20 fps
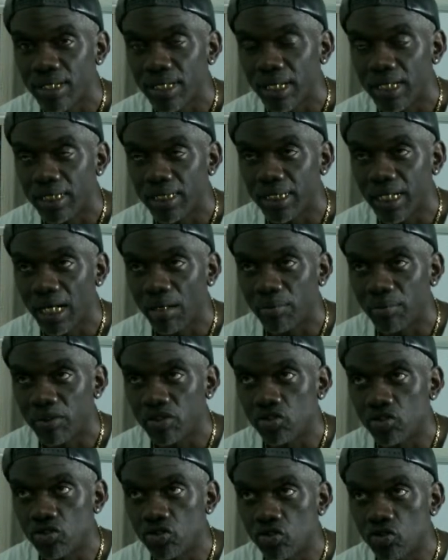And then I'm
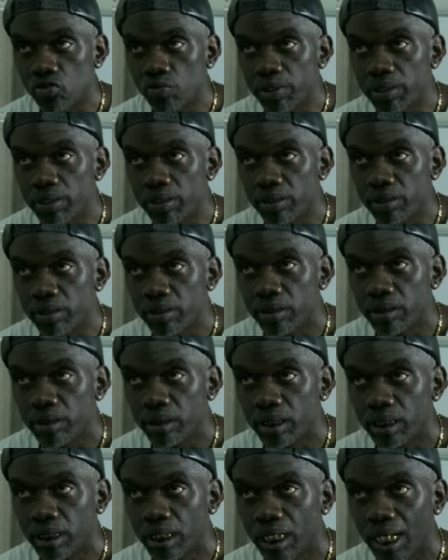assuming
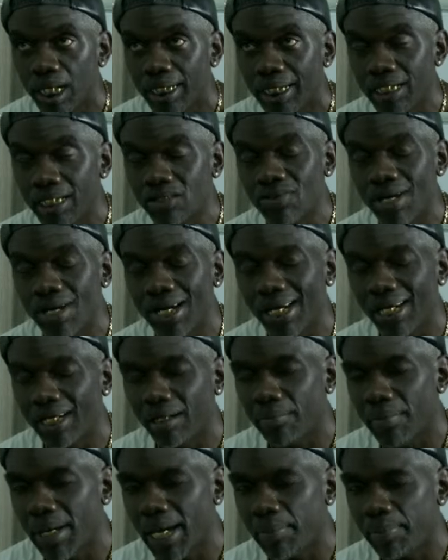that's why I gotta
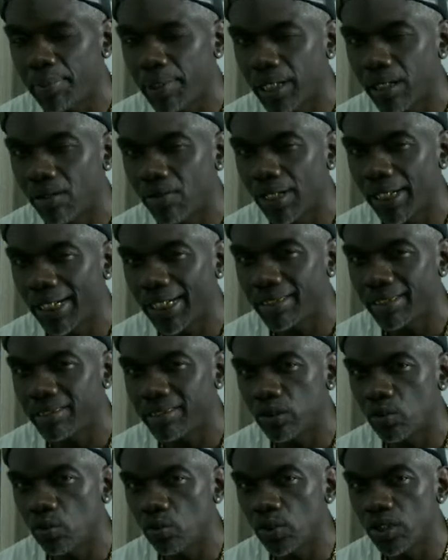map it out. I gotta
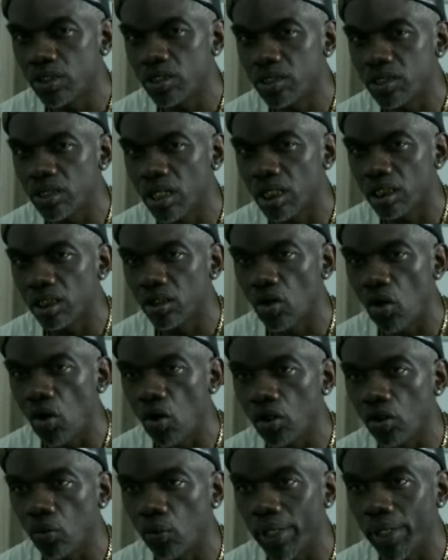see what's
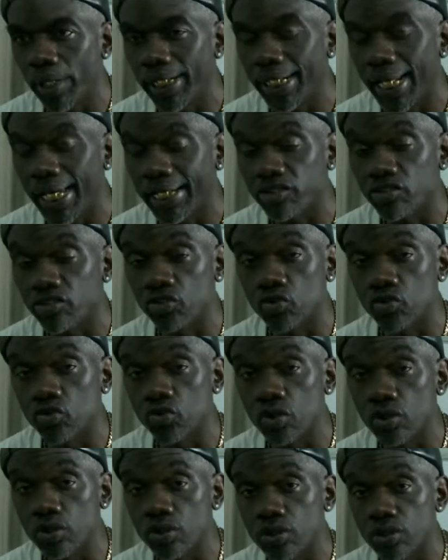along the way, like
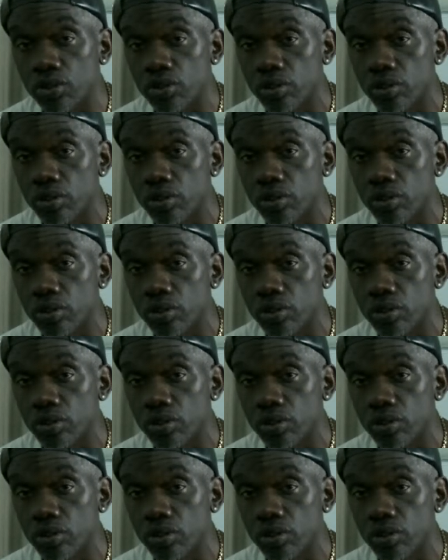stores.